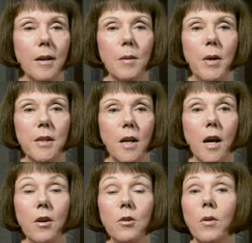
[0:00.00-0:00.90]
about
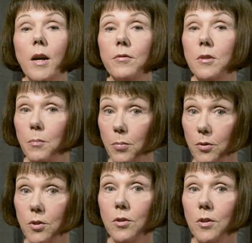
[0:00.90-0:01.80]
how you have to
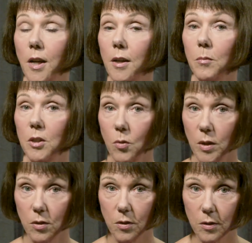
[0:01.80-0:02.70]
put your tongue
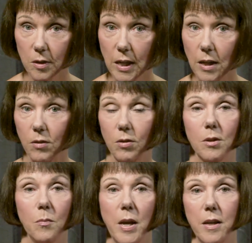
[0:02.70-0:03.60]
between your teeth
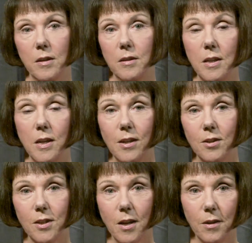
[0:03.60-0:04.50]
to make a TH
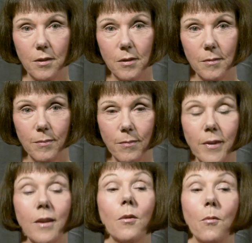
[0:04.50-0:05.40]
sound.
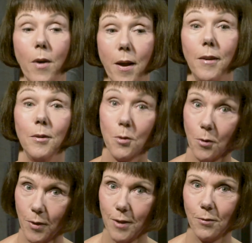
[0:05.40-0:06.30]
Well,
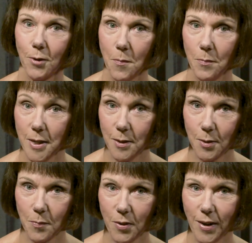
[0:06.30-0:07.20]
you're in for a big
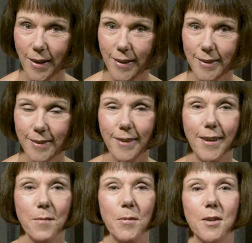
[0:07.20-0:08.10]
surprise,
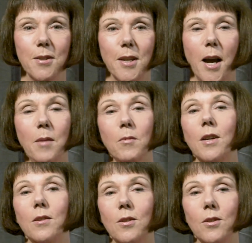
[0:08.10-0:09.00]
because I'm
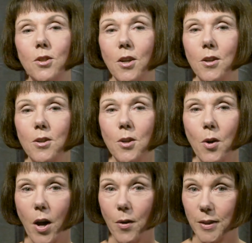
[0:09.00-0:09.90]
going to show you
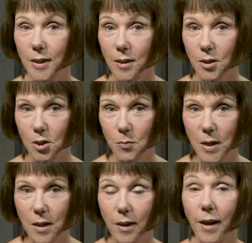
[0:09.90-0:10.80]
how an English
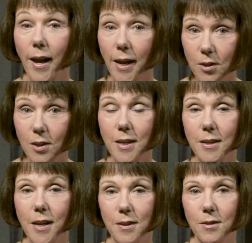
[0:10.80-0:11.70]
speaker actually
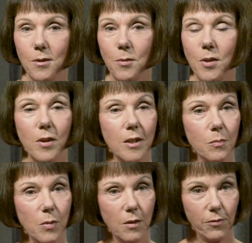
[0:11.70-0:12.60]
does it when they
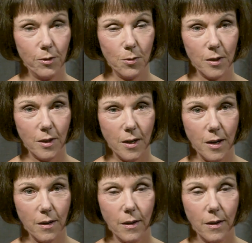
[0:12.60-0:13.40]
speak fluently,